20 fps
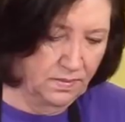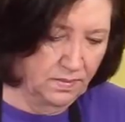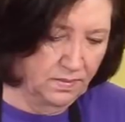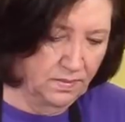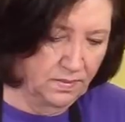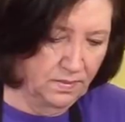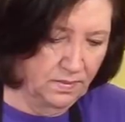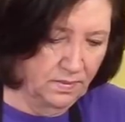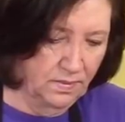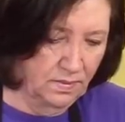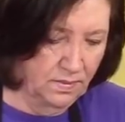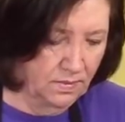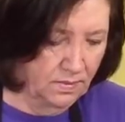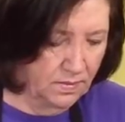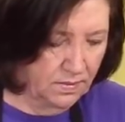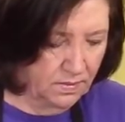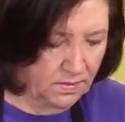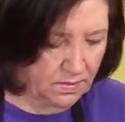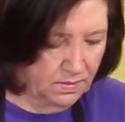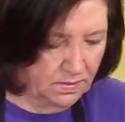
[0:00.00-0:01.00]

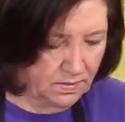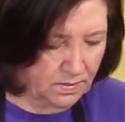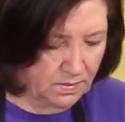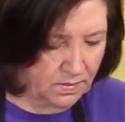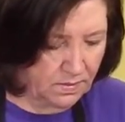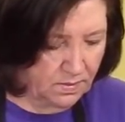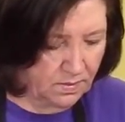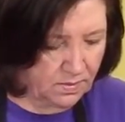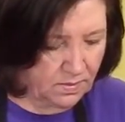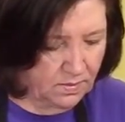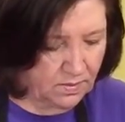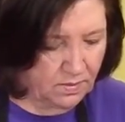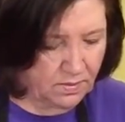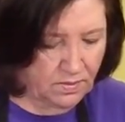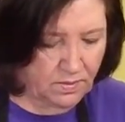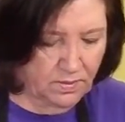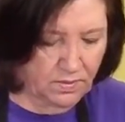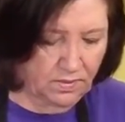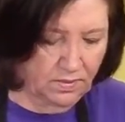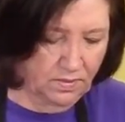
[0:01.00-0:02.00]

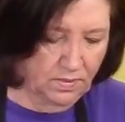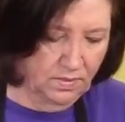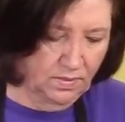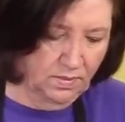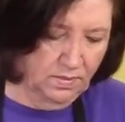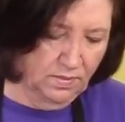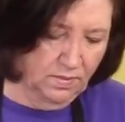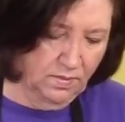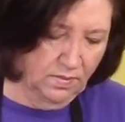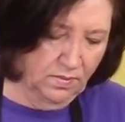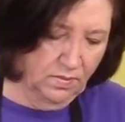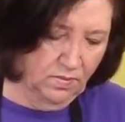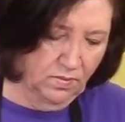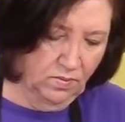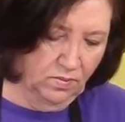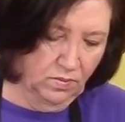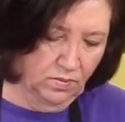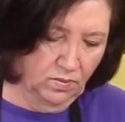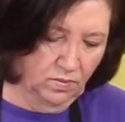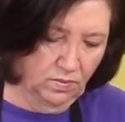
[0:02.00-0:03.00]

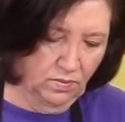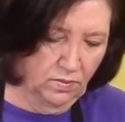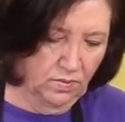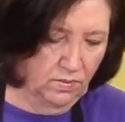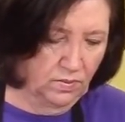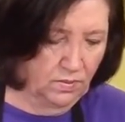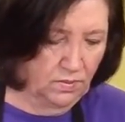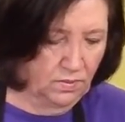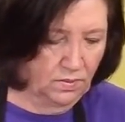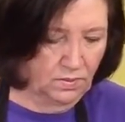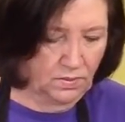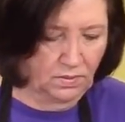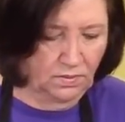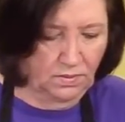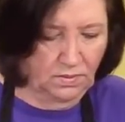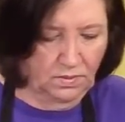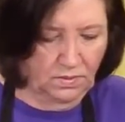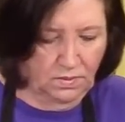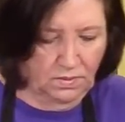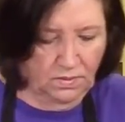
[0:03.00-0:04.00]

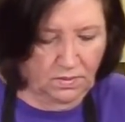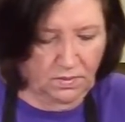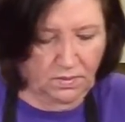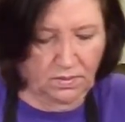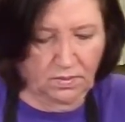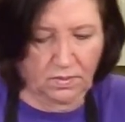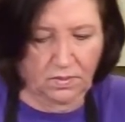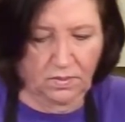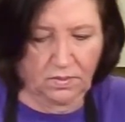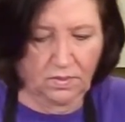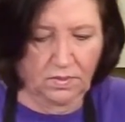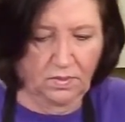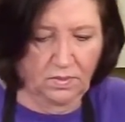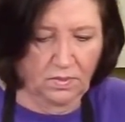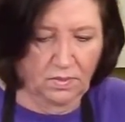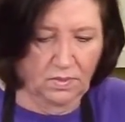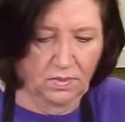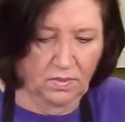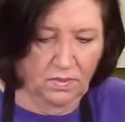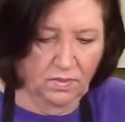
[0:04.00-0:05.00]

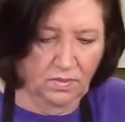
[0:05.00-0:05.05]
Nobody speaks.